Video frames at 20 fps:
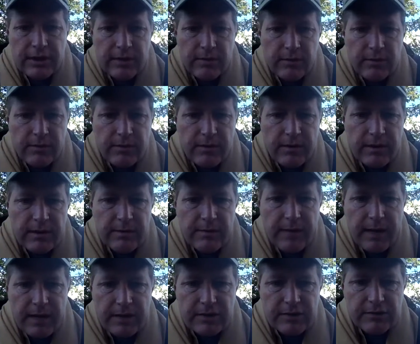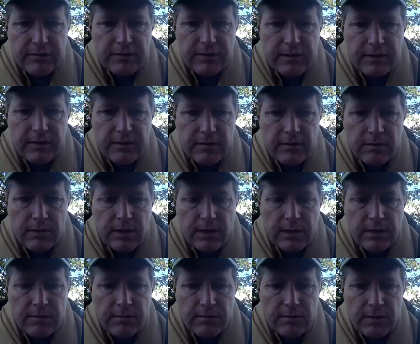rid of the apostrophe
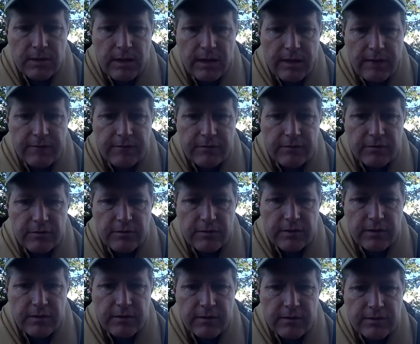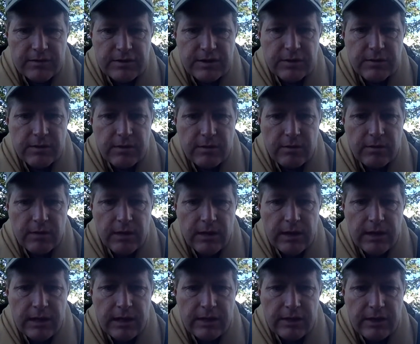after the 0,
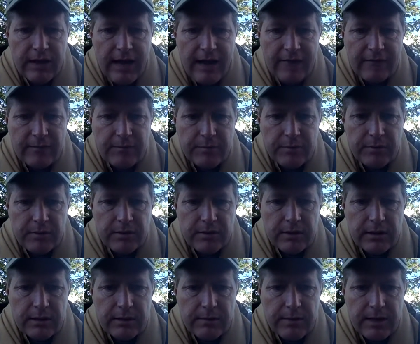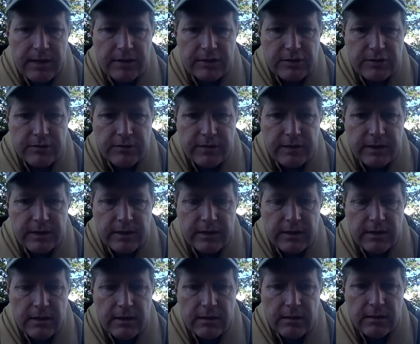and you have to put an apostrophe
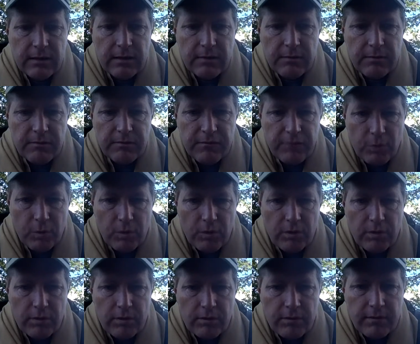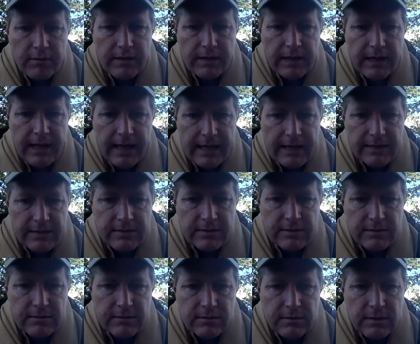before the 8,
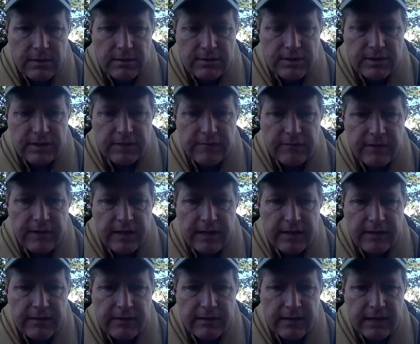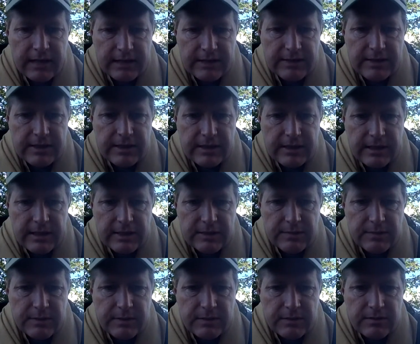signifying 19 has
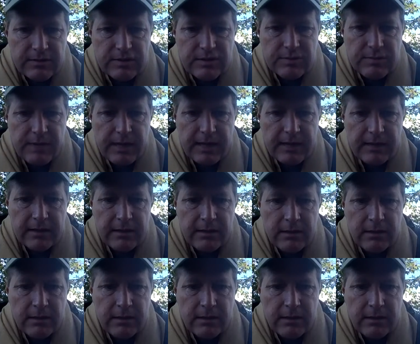been smited.